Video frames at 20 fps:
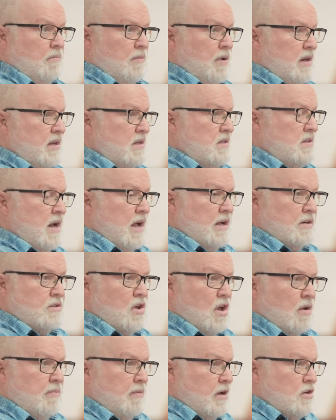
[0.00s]
But he's
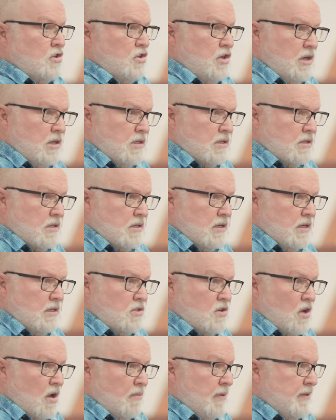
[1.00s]
not talking about
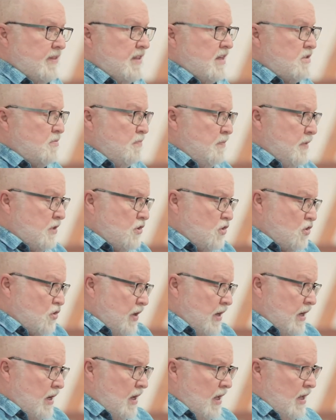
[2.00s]
Jesus. He's talking about this
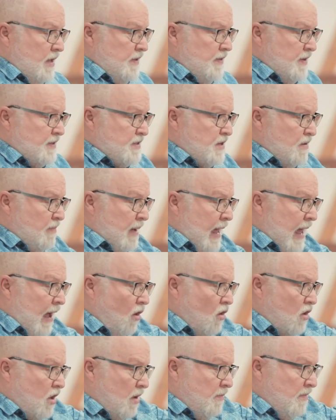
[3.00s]
mystery, this
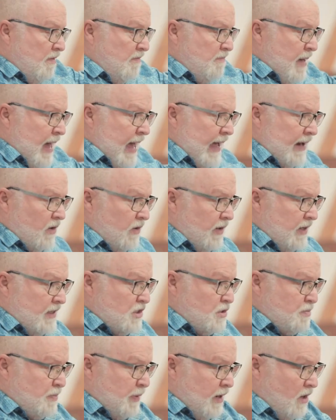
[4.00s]
amalgam of
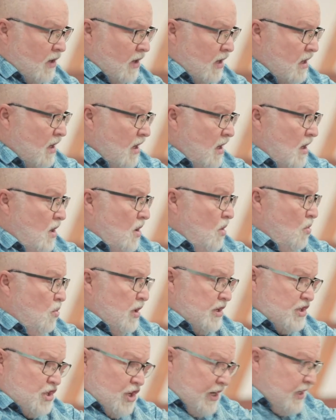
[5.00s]
matter and spirit,
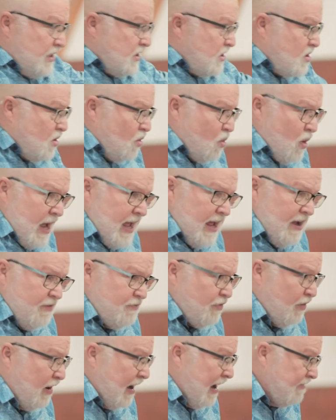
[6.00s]
which is the
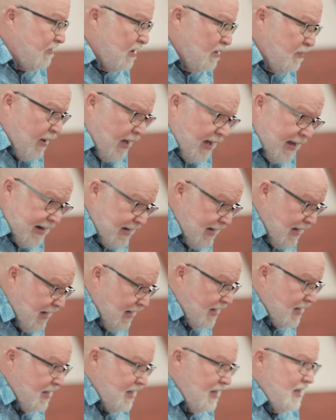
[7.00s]
way for
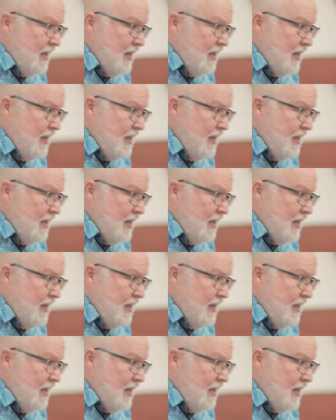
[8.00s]
everybody